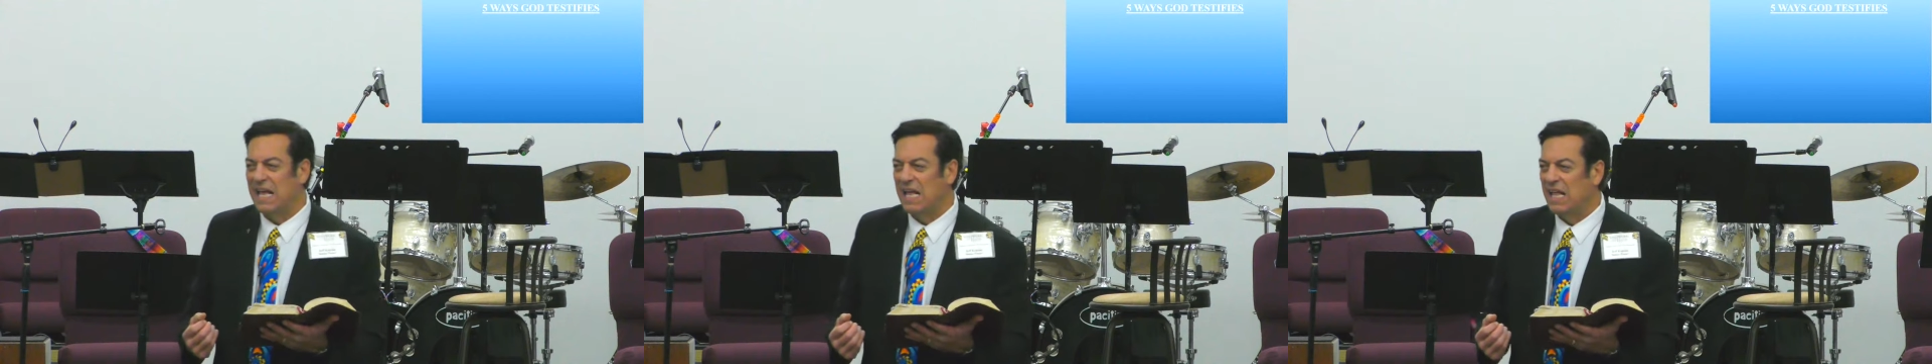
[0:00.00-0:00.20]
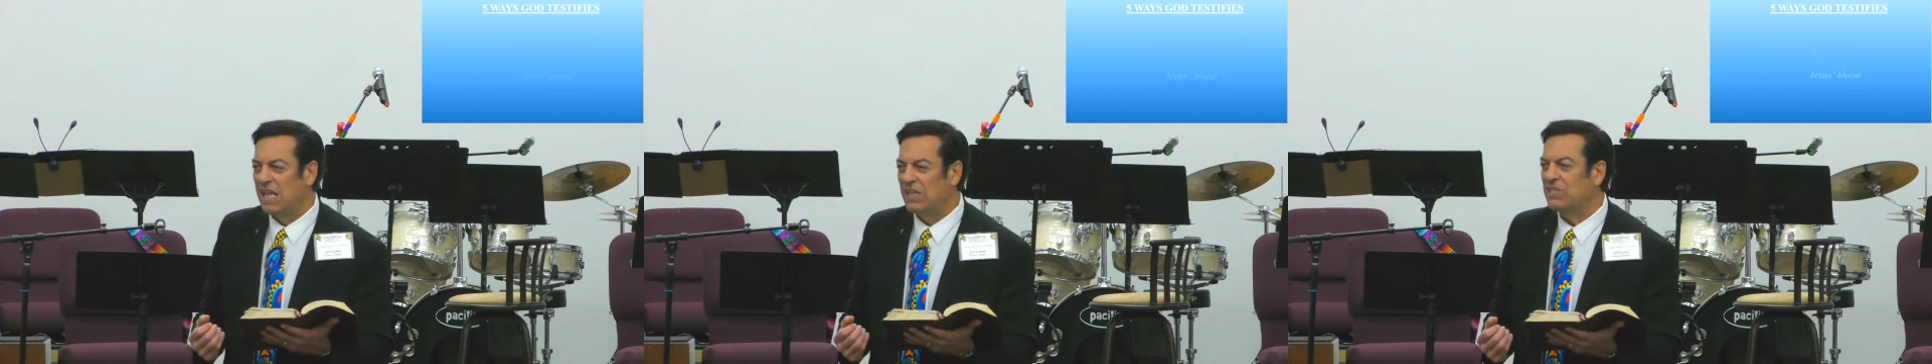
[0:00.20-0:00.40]

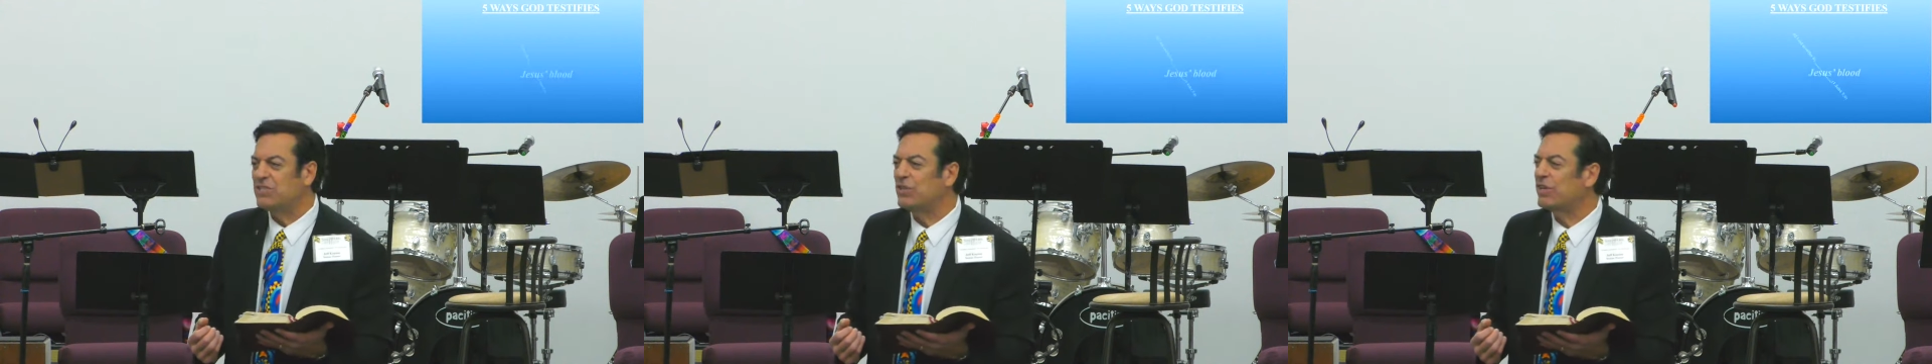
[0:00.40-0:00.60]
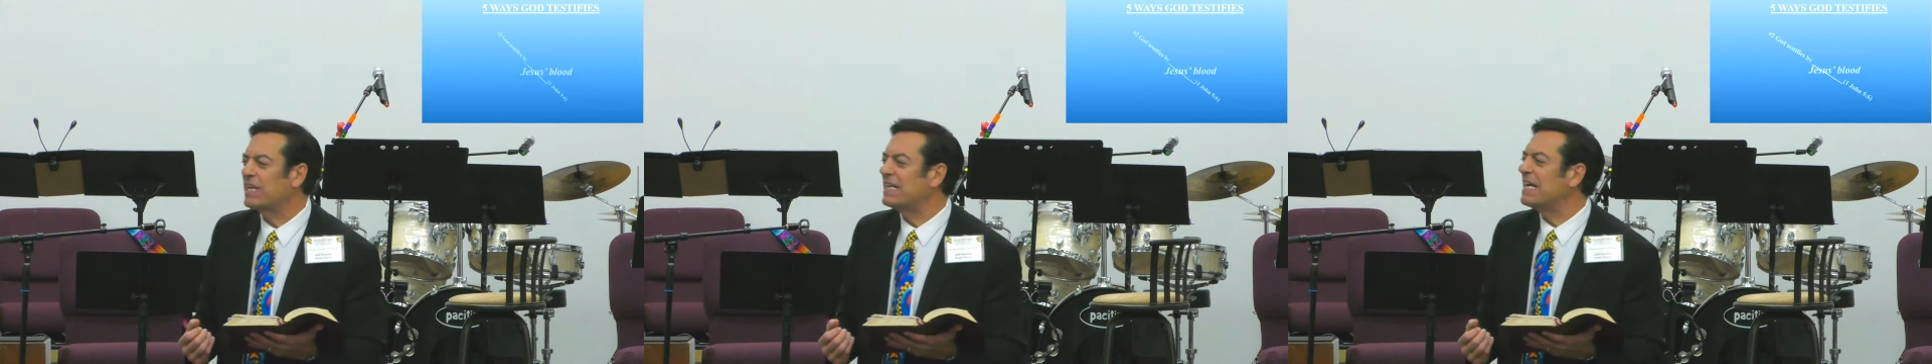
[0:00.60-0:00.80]
Let's
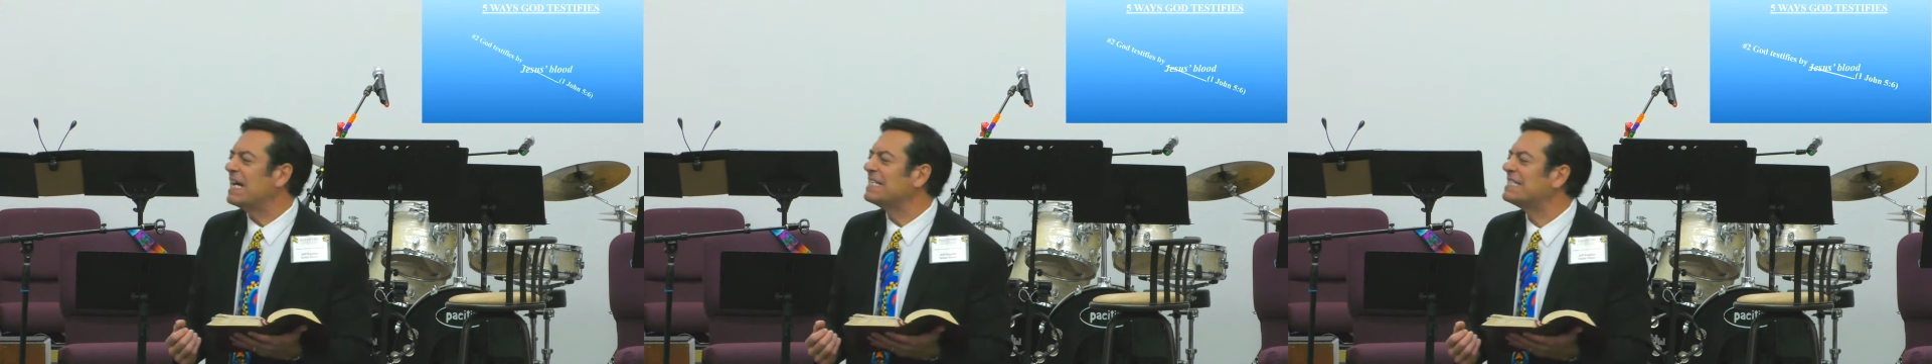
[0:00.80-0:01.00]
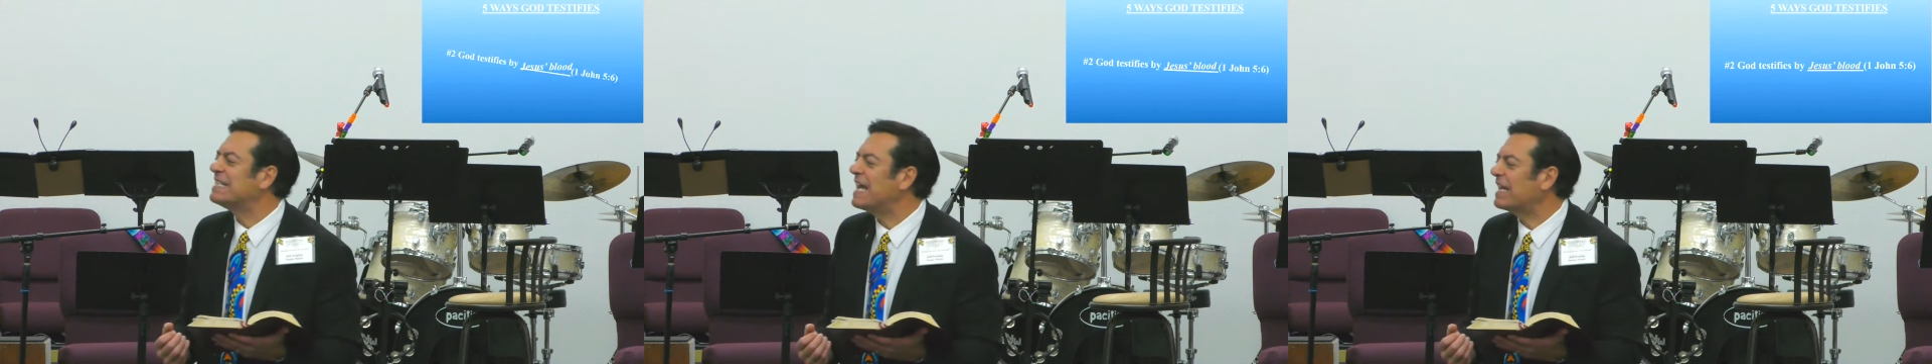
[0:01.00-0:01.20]
look at a
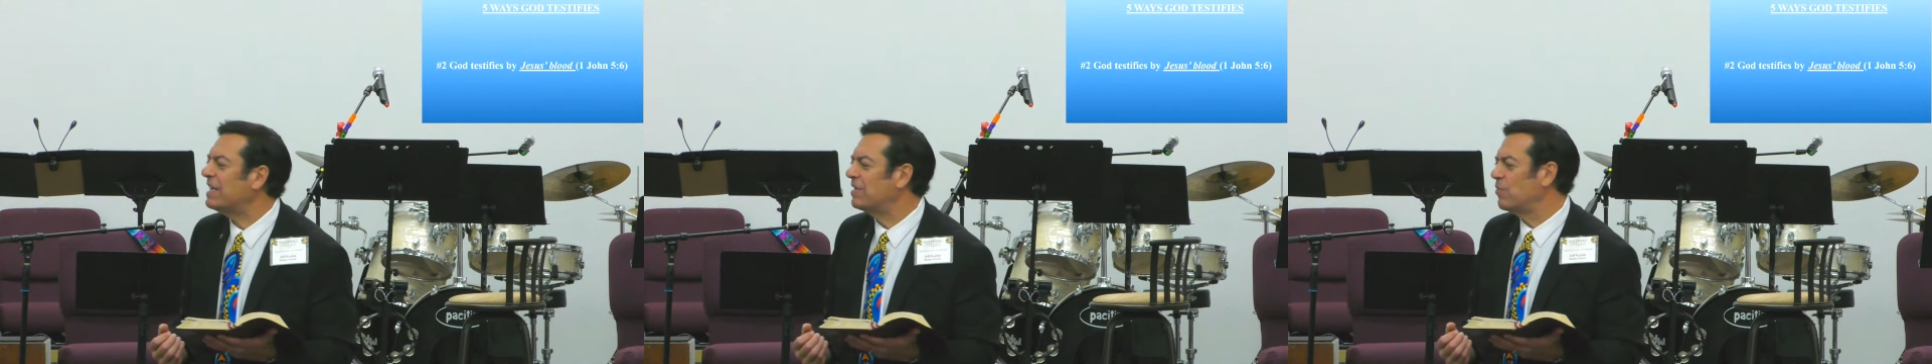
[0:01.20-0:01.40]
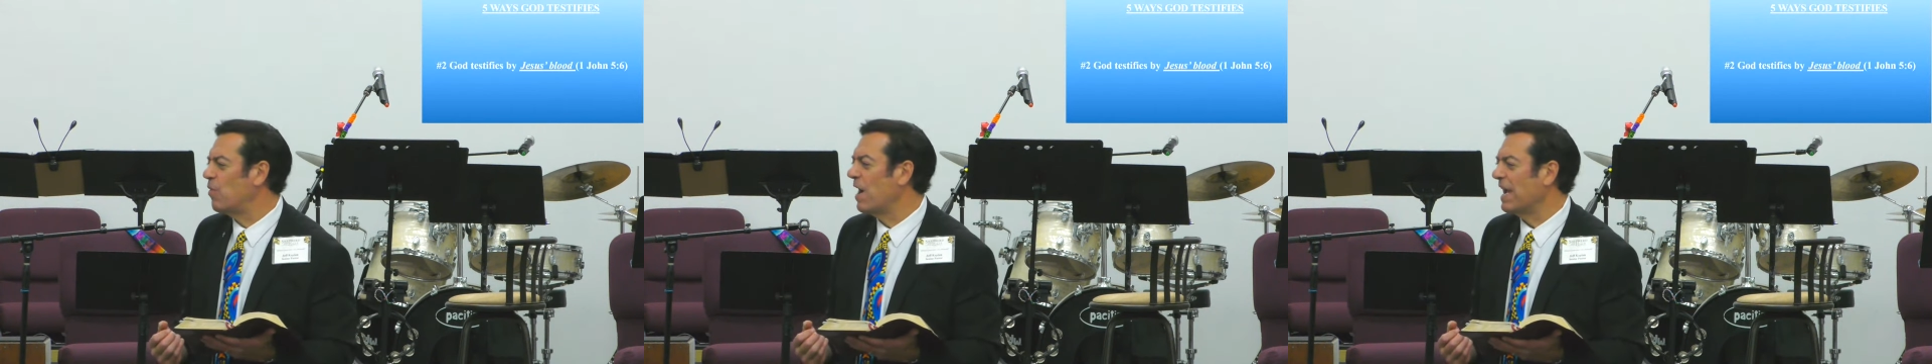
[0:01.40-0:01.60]

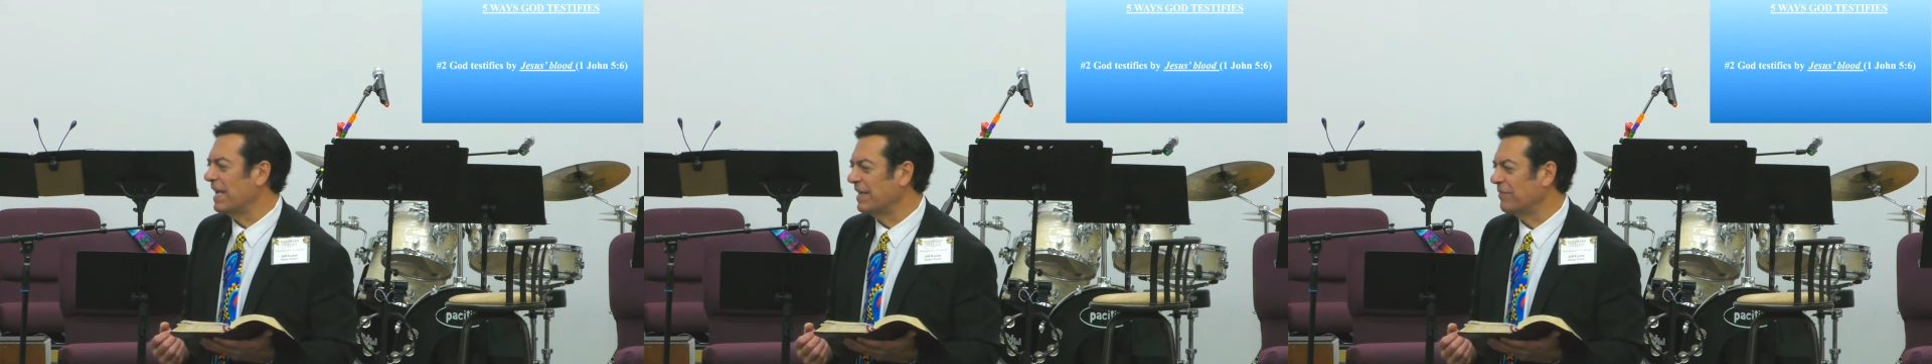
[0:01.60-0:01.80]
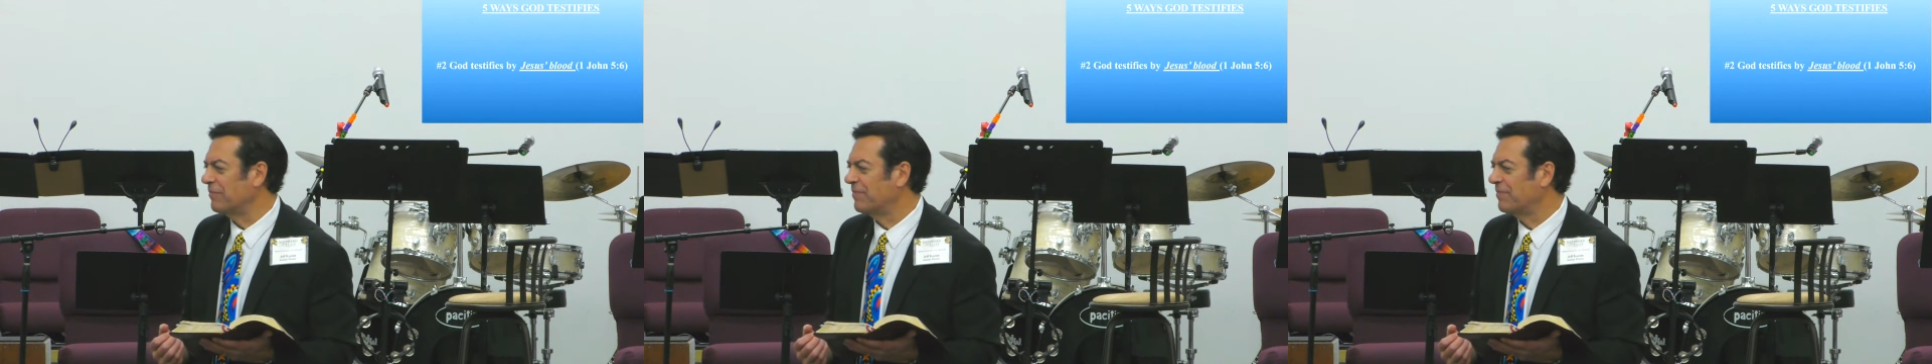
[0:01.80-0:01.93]
second way